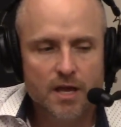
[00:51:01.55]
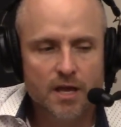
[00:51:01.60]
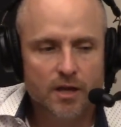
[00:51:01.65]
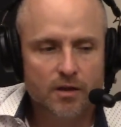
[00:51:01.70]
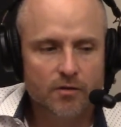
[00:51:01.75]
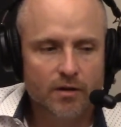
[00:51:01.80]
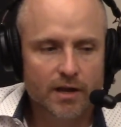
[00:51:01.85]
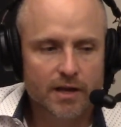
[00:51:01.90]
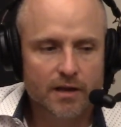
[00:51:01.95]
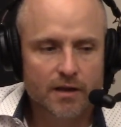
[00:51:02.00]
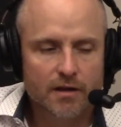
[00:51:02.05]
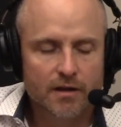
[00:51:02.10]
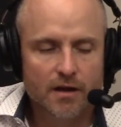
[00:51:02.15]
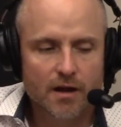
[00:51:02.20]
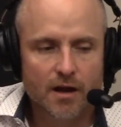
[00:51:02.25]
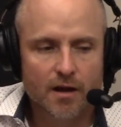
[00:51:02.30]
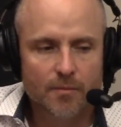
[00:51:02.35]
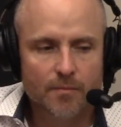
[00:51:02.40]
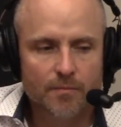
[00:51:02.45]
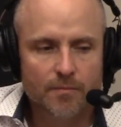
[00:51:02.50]
Greg,
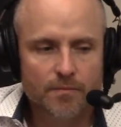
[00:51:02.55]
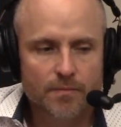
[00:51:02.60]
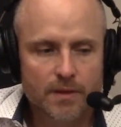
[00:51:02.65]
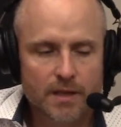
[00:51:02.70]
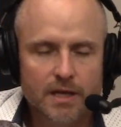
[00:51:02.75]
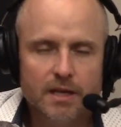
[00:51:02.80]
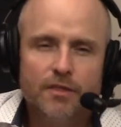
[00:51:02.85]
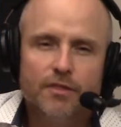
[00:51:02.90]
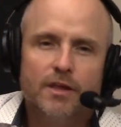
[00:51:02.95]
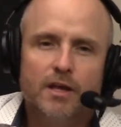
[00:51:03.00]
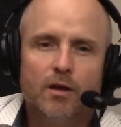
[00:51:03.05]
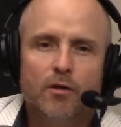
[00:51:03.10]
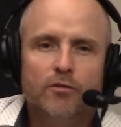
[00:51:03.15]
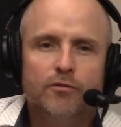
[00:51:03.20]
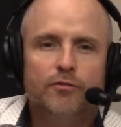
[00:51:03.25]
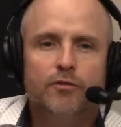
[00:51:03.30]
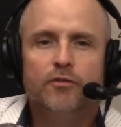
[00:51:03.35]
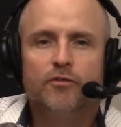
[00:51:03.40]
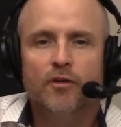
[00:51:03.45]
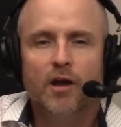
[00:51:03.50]
anything else
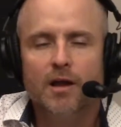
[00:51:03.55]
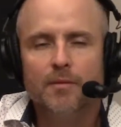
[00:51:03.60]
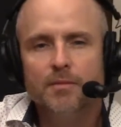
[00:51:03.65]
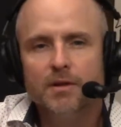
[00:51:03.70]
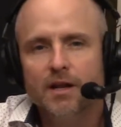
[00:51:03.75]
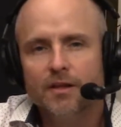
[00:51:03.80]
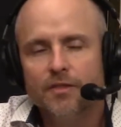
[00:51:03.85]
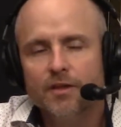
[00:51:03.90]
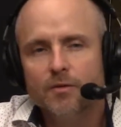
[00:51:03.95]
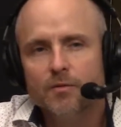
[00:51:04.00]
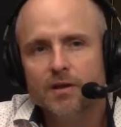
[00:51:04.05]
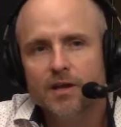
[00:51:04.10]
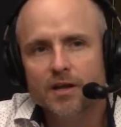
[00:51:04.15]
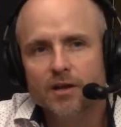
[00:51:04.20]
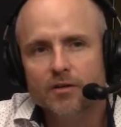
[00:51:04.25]
for Simon? I think we had a